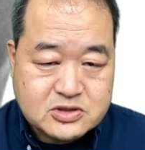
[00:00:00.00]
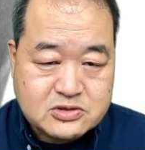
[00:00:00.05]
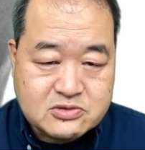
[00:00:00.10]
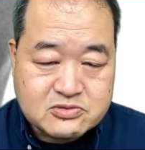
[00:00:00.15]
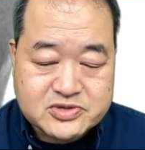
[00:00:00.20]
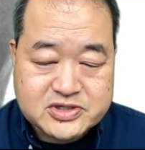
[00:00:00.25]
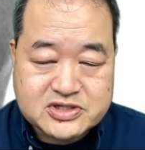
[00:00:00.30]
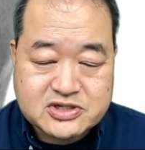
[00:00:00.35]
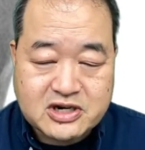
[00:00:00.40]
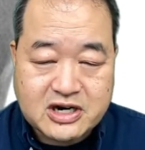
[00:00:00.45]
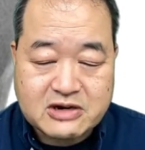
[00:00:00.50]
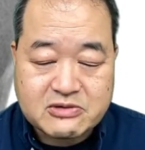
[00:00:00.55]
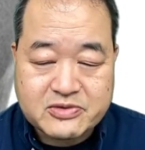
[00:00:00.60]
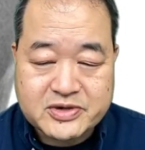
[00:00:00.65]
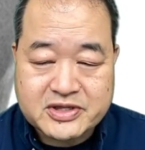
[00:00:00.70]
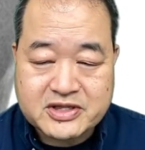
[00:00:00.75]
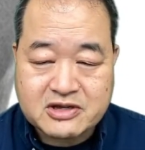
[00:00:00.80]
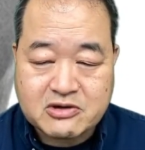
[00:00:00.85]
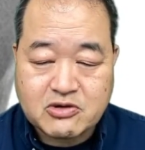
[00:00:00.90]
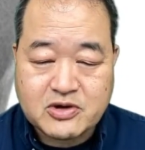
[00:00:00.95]
We started
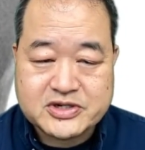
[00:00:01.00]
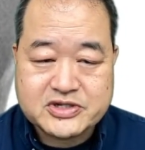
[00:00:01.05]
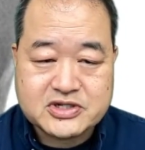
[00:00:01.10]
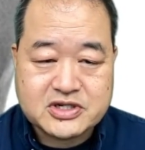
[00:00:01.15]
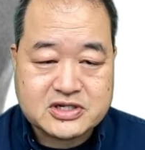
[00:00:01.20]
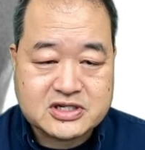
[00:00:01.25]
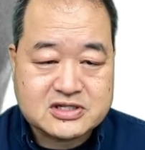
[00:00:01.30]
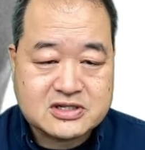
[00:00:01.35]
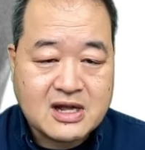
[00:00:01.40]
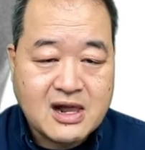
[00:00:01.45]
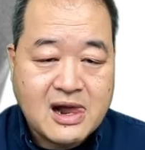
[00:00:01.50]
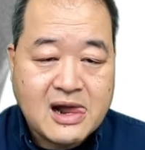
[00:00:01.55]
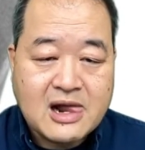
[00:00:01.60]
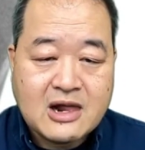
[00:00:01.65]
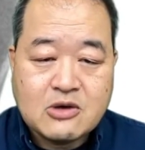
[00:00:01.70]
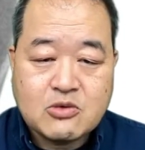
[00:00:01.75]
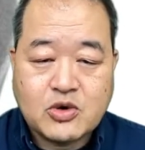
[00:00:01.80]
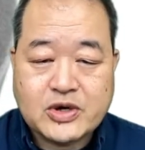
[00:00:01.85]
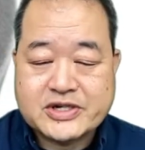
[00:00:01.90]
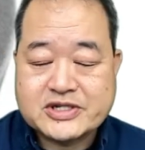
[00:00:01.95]
with the question is,
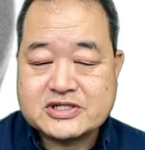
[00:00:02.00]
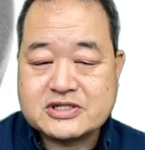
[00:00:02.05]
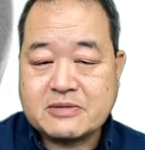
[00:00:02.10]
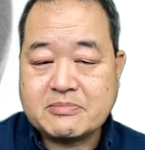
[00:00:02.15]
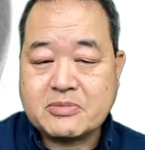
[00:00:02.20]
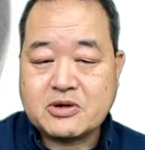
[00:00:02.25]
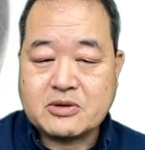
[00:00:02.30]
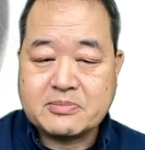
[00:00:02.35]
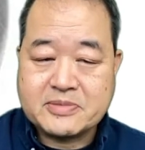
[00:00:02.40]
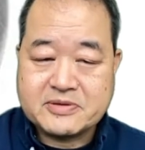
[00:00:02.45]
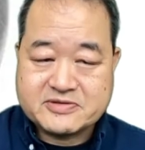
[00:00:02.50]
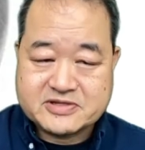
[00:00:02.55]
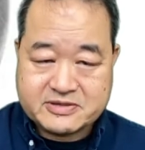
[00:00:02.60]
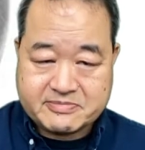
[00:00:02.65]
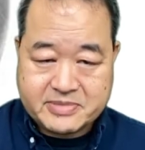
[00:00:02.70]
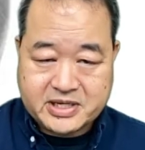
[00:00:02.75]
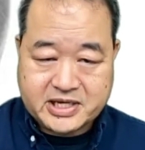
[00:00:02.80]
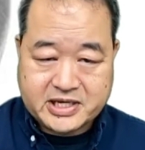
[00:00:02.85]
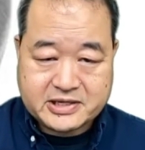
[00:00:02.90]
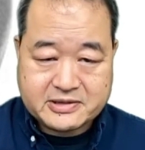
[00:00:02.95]
what is the purpose of
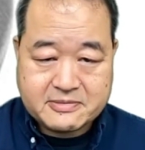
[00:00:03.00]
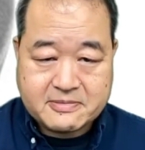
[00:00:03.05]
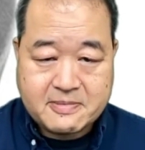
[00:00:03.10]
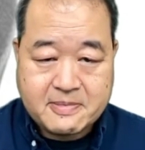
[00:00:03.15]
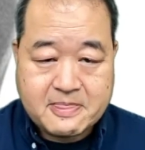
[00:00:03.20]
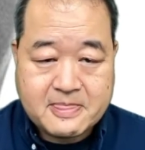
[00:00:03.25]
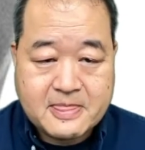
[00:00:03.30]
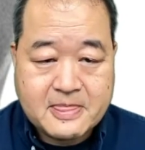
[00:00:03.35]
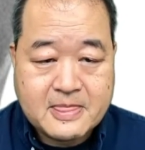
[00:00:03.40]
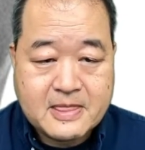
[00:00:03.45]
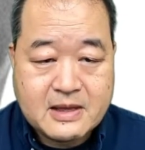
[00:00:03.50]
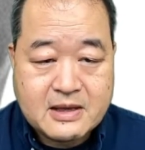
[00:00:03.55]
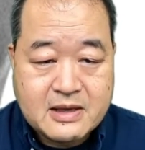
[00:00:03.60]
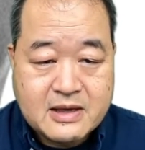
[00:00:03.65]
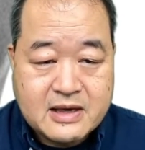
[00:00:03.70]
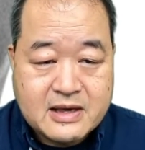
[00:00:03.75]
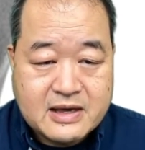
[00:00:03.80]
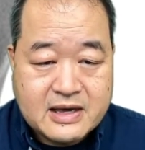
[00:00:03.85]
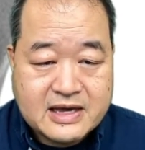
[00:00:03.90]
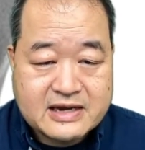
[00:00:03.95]
pain?
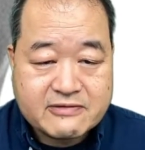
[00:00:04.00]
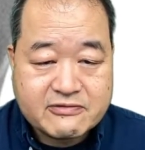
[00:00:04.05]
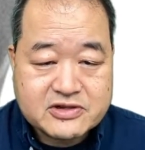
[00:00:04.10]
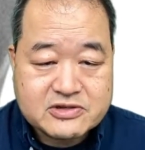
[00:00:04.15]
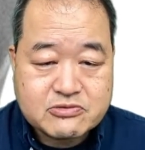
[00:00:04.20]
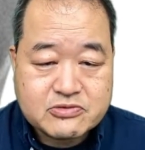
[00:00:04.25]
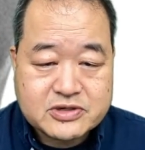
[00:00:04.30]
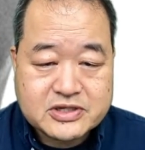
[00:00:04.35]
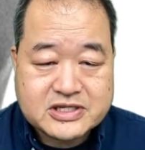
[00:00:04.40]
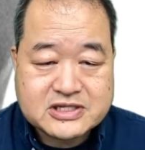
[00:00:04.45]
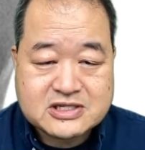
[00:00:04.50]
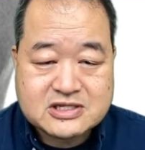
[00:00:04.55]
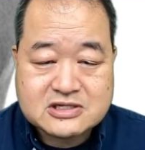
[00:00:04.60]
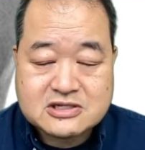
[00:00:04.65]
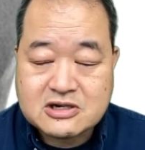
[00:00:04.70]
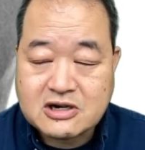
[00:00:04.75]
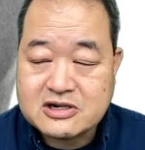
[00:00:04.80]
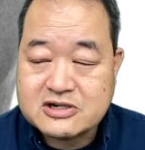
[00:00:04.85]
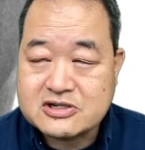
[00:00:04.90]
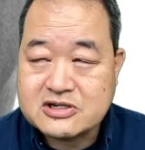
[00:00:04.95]
And if we really
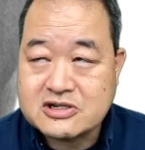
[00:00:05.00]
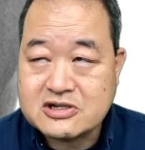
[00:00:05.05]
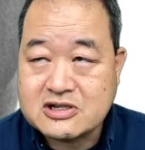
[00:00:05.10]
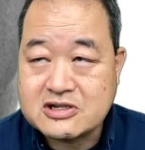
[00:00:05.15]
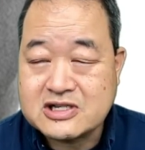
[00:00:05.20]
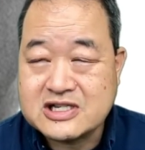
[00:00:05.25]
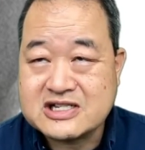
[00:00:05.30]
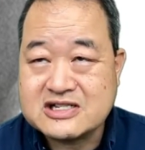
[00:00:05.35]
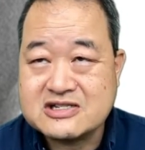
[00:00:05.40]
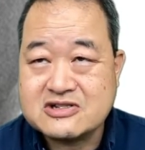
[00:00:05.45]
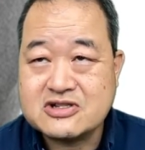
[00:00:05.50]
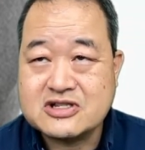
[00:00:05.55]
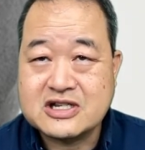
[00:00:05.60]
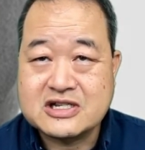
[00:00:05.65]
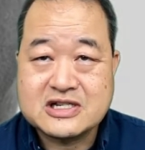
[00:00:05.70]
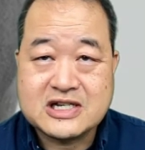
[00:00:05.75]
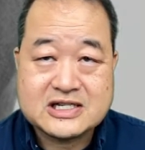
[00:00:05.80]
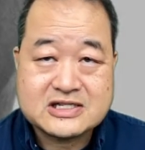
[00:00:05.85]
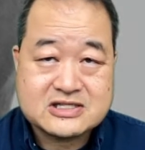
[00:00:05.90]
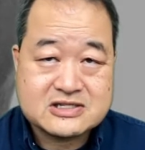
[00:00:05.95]
start to get to the
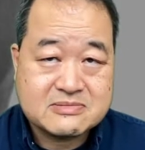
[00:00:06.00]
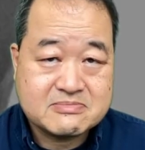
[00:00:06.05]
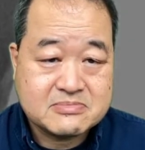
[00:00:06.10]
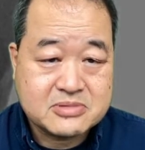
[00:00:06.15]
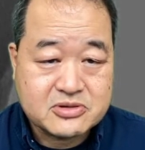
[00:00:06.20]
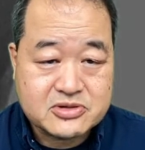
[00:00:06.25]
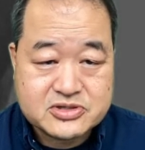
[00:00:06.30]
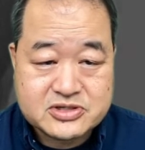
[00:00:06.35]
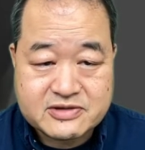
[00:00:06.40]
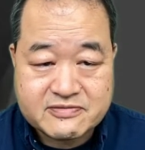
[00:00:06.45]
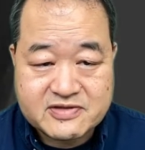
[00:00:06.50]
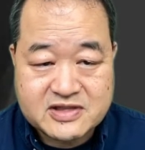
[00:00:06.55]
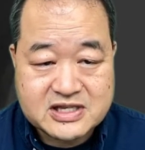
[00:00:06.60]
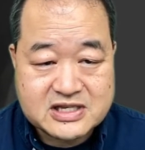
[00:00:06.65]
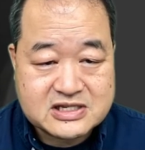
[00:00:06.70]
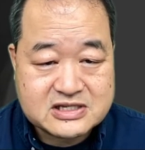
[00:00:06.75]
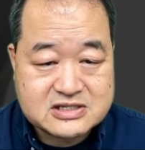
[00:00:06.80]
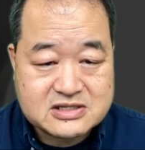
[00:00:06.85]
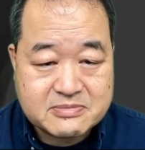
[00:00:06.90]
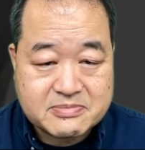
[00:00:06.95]
nuts and bolts of
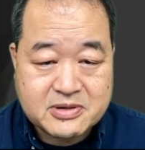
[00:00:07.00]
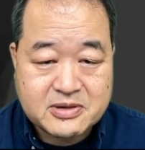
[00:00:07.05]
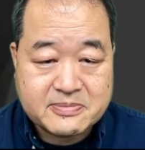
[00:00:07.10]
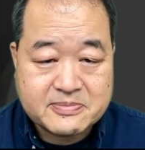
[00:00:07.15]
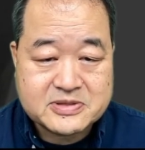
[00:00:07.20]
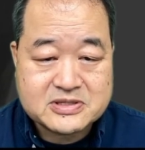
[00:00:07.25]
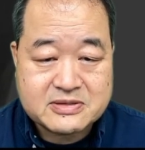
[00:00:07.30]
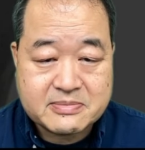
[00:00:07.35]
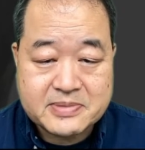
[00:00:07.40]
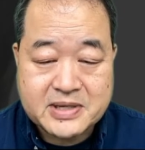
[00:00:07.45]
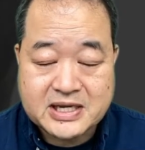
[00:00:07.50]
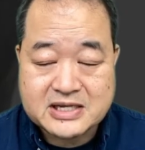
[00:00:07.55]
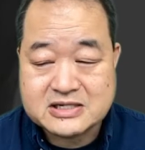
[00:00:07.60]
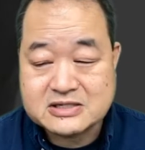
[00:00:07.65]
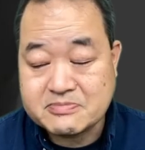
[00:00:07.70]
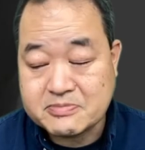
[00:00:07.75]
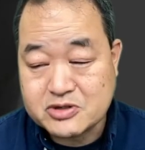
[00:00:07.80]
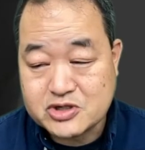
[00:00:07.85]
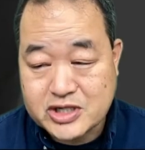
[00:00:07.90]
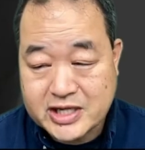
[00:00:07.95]
things, the purpose of pain is
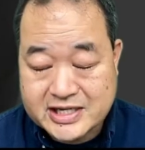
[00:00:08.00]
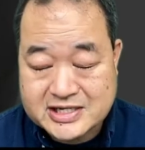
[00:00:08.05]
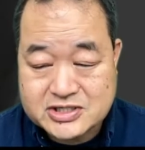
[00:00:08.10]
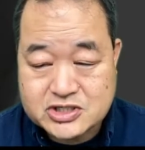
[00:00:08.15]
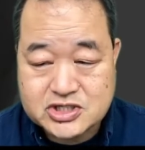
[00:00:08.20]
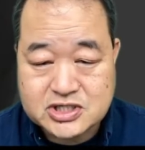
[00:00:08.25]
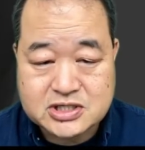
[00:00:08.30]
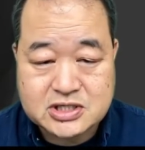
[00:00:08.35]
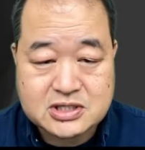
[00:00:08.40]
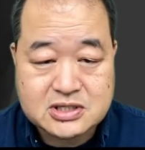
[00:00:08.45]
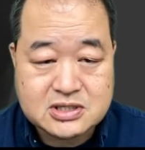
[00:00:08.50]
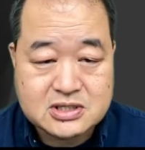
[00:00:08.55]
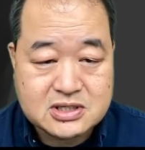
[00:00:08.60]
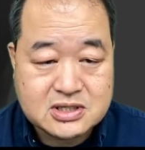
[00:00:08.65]
protection.